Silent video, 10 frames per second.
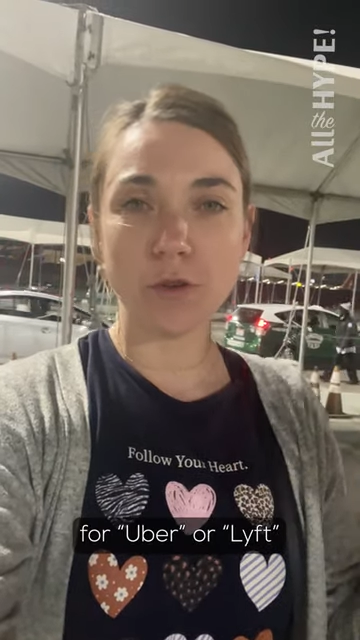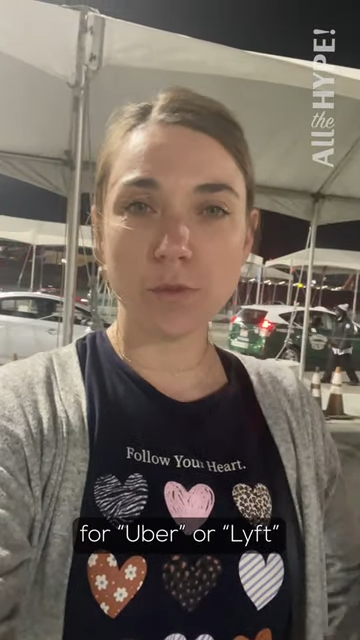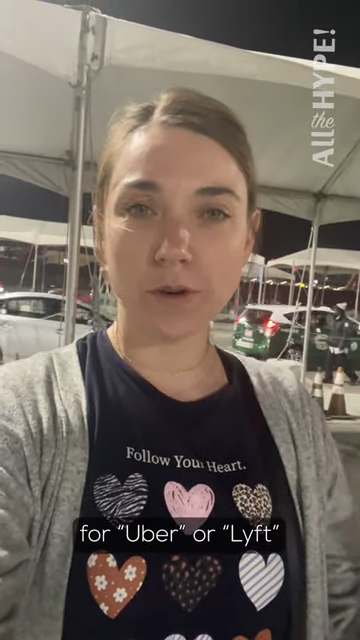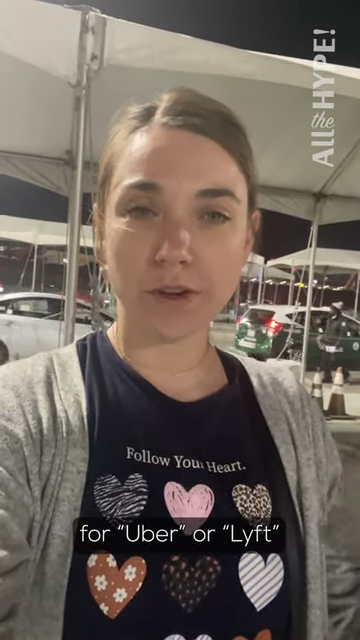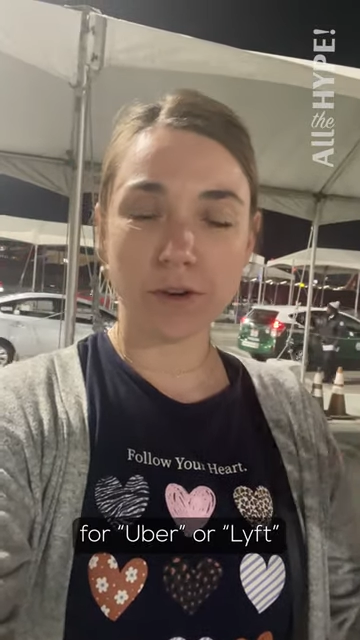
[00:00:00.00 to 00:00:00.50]

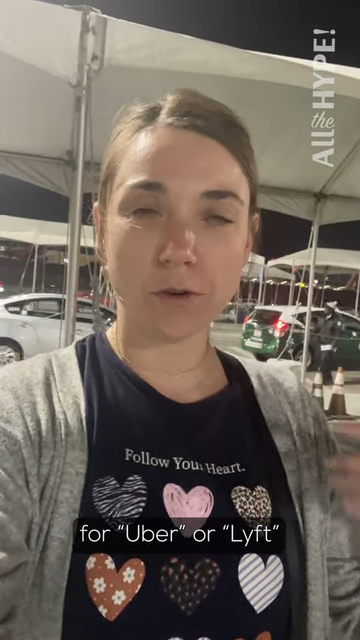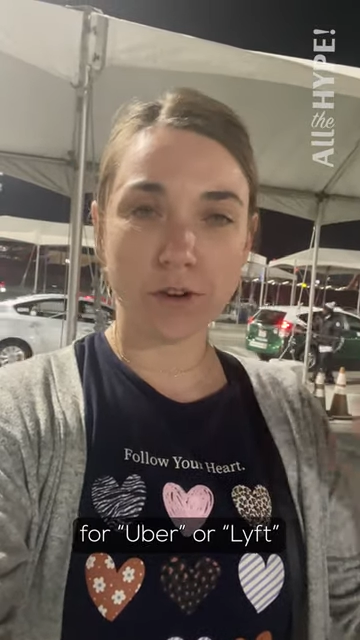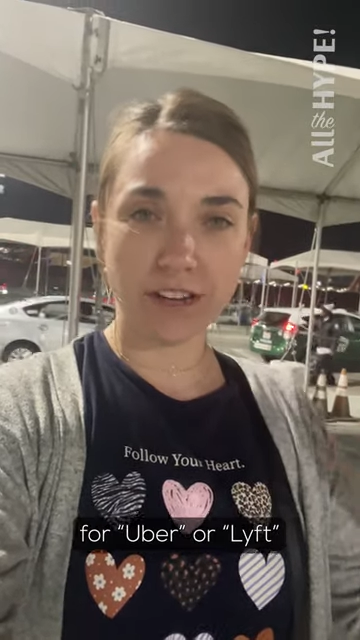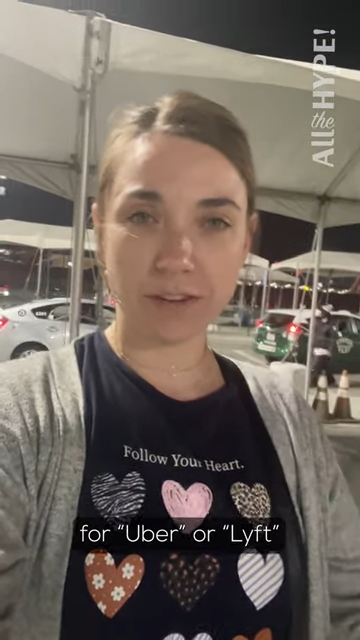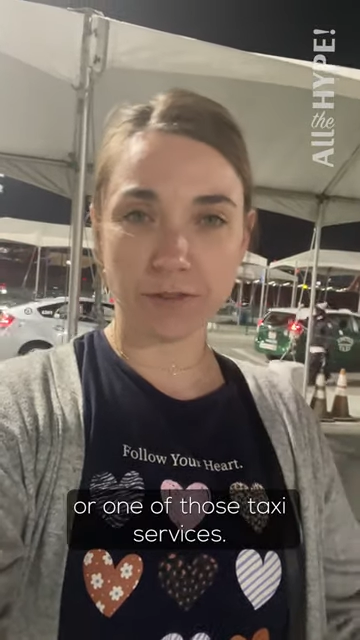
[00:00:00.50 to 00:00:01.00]
Uber
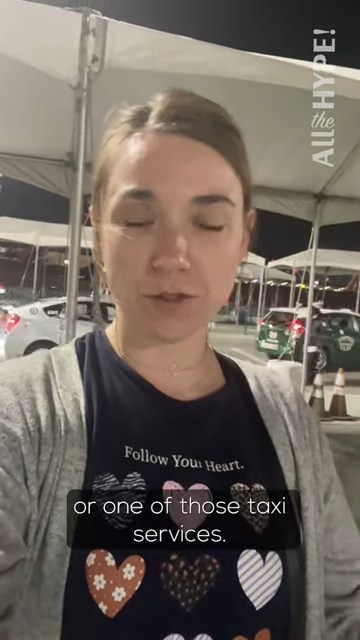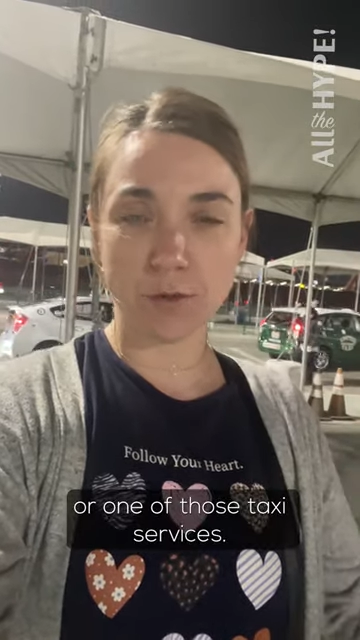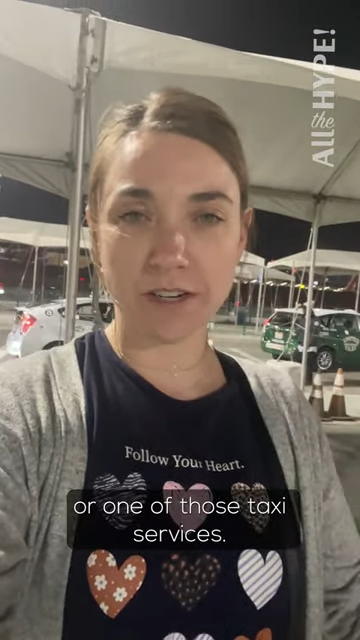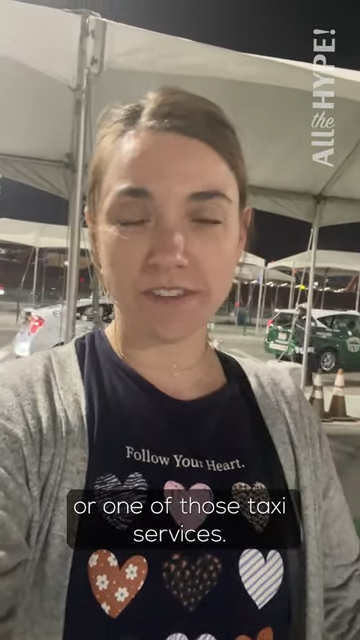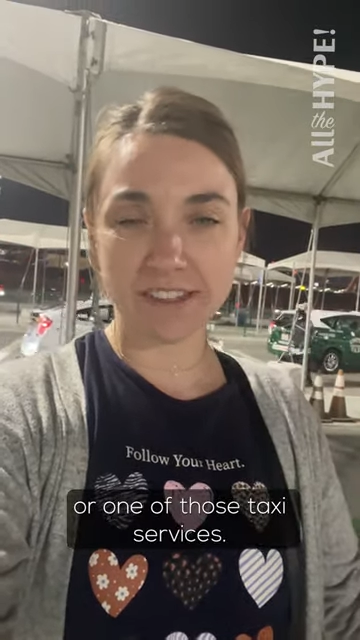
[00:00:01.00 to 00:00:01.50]
or Lyft or
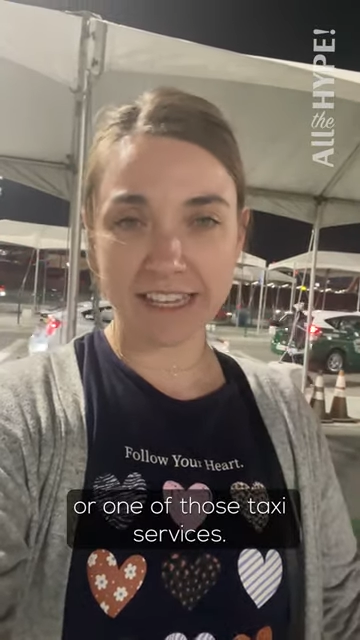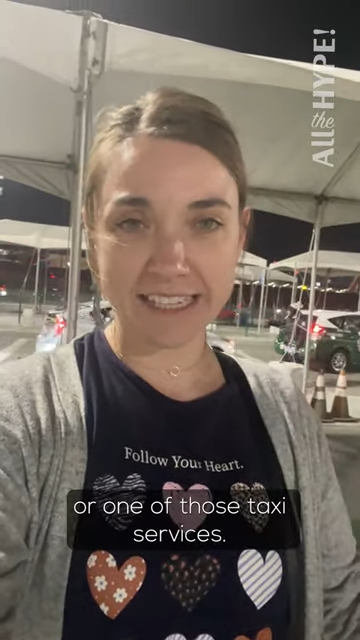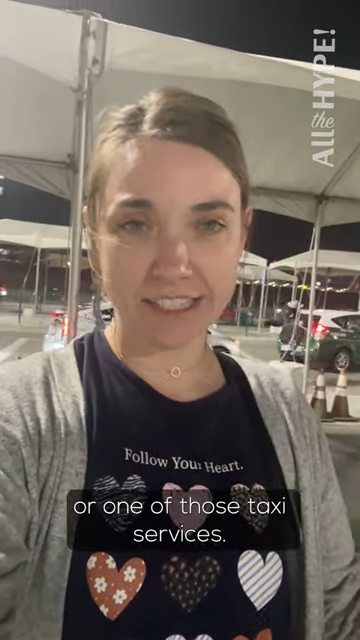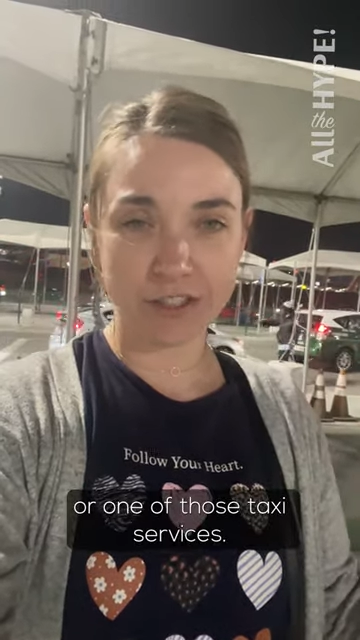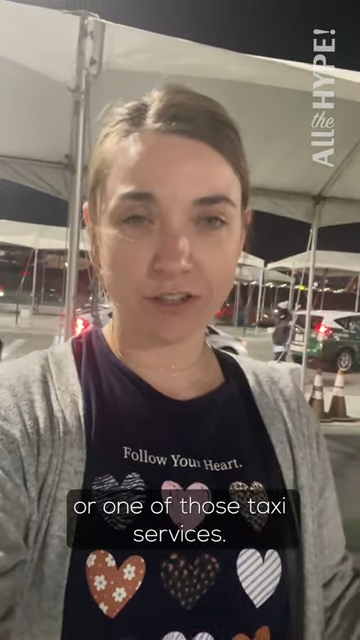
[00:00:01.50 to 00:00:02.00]
one of those
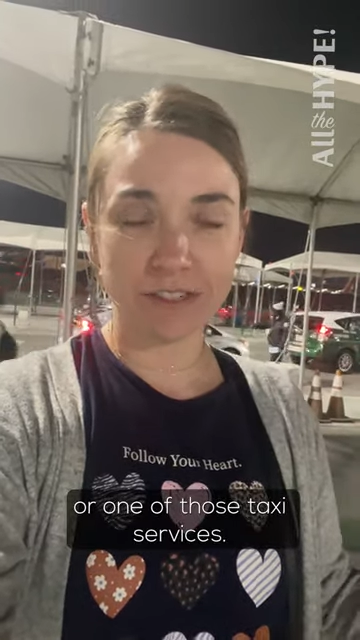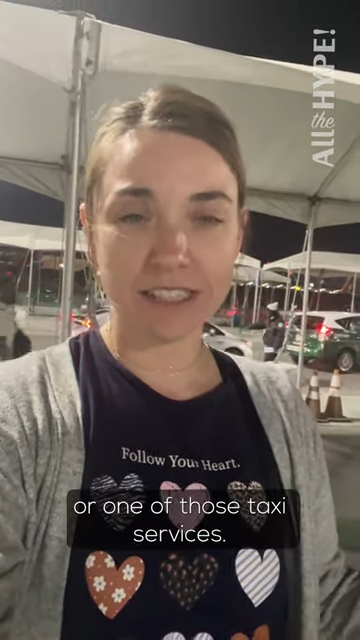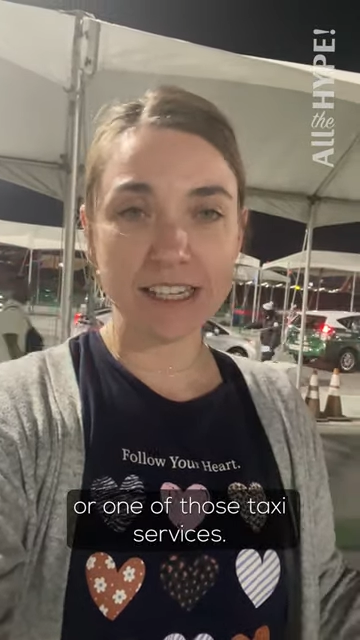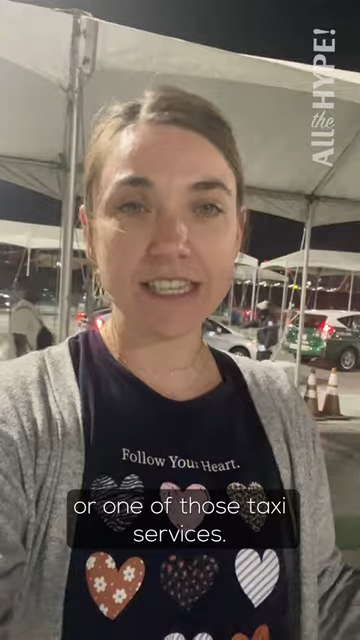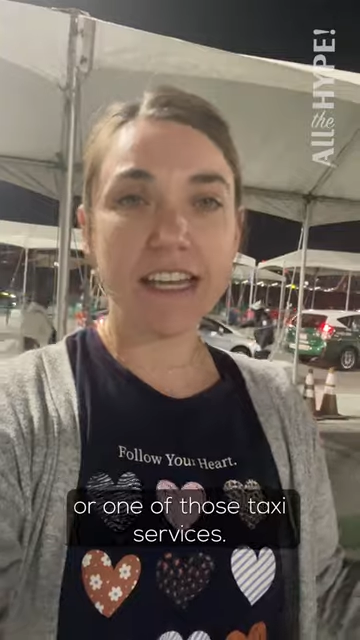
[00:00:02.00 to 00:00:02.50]
taxi
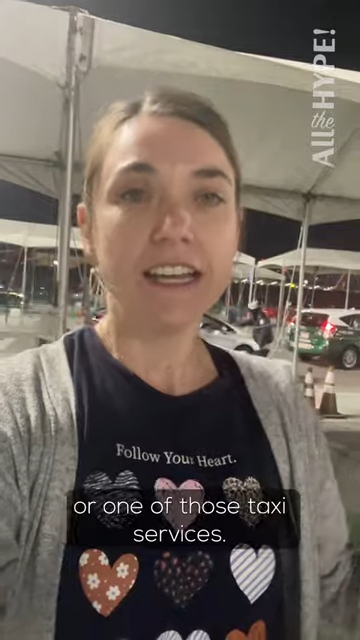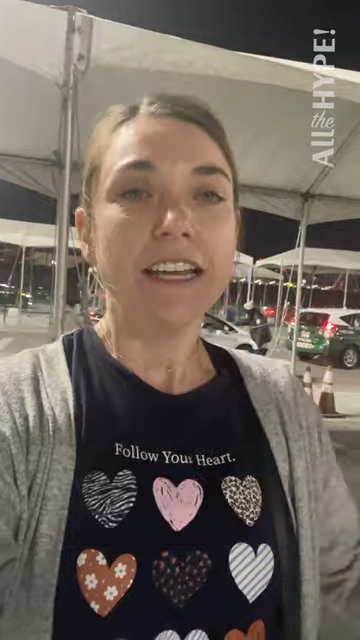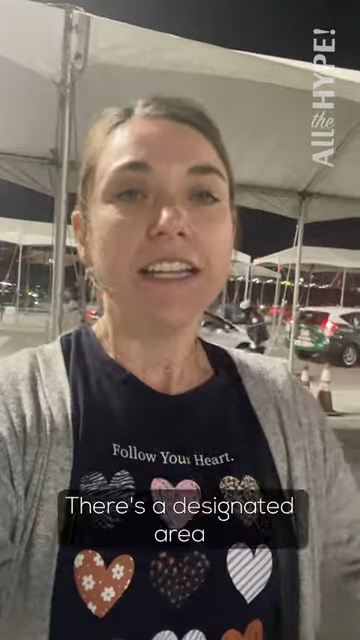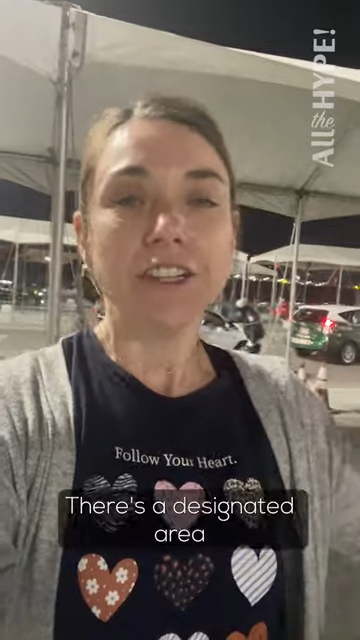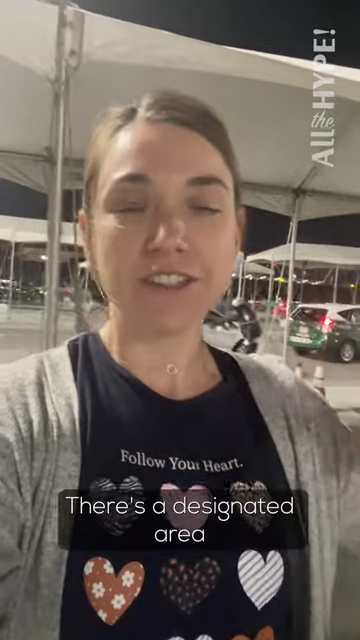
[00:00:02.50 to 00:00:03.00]
services.
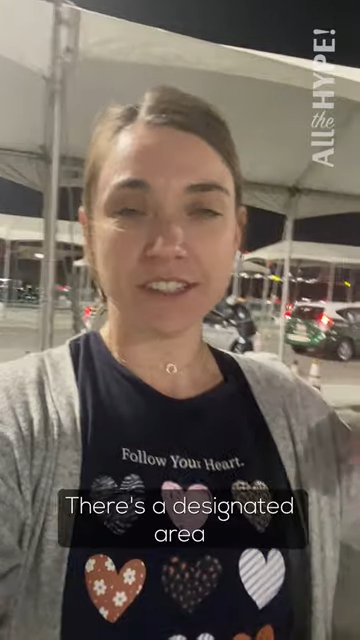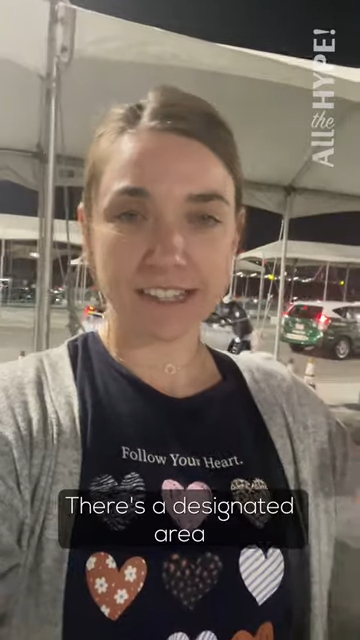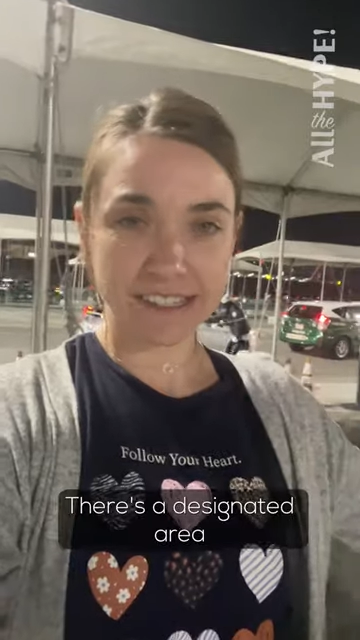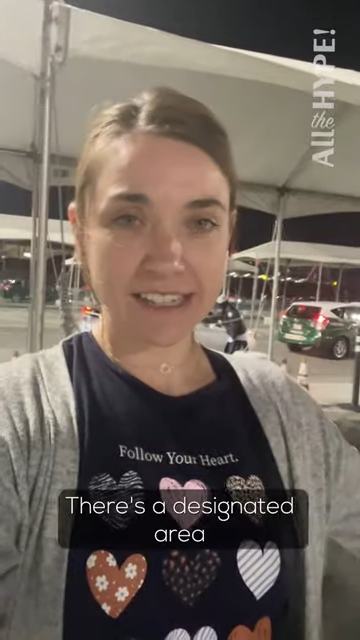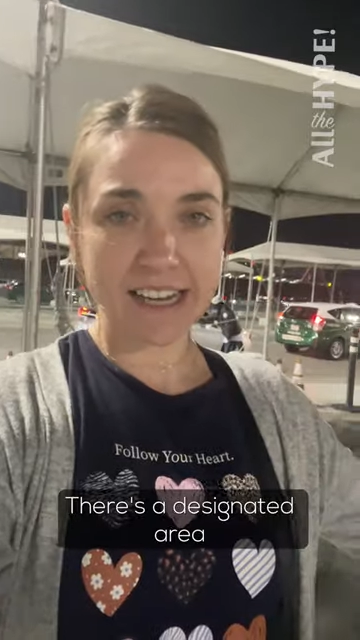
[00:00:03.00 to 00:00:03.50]
There's a
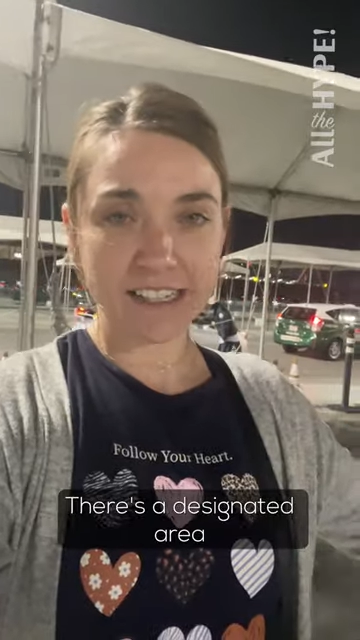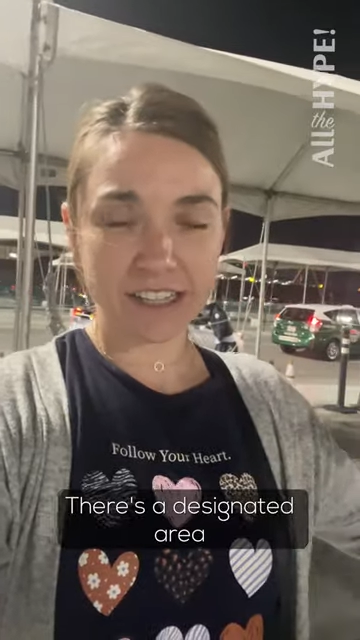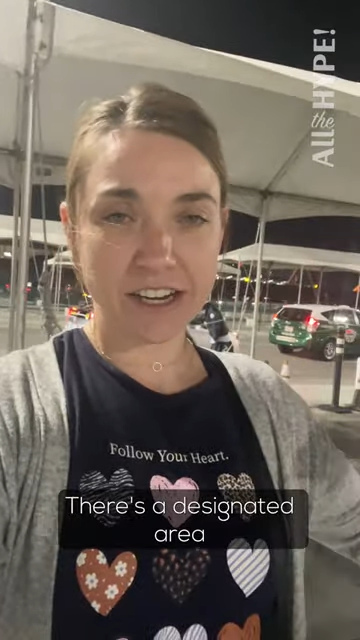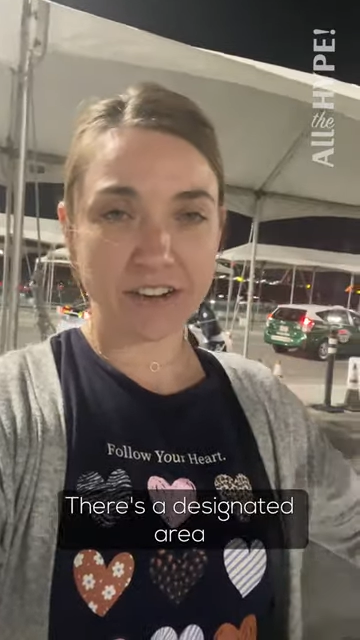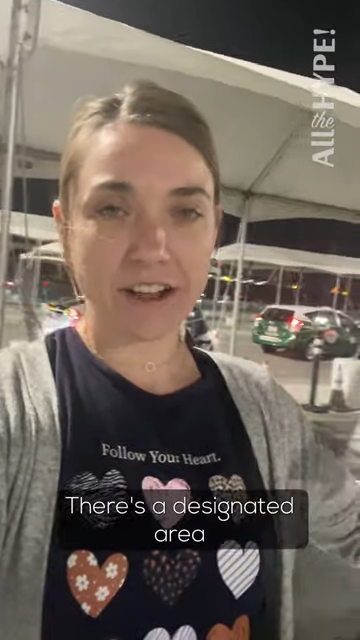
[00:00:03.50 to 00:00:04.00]

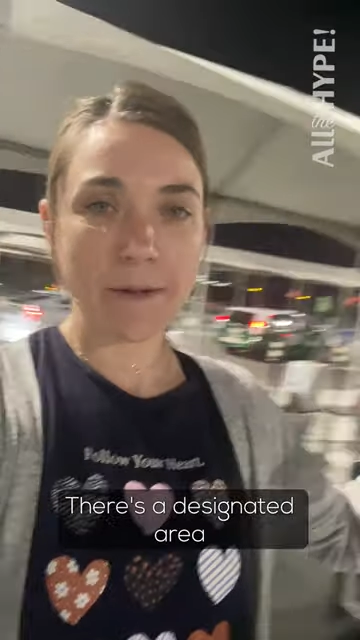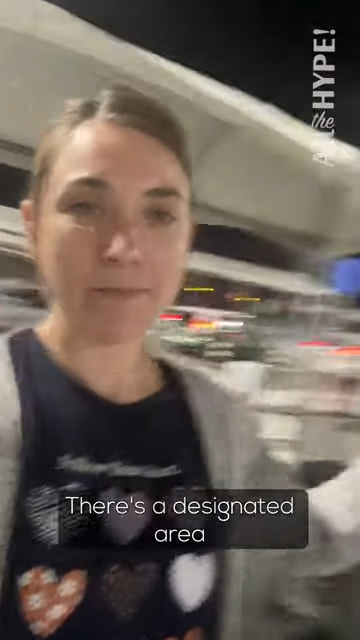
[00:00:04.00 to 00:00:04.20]
designated area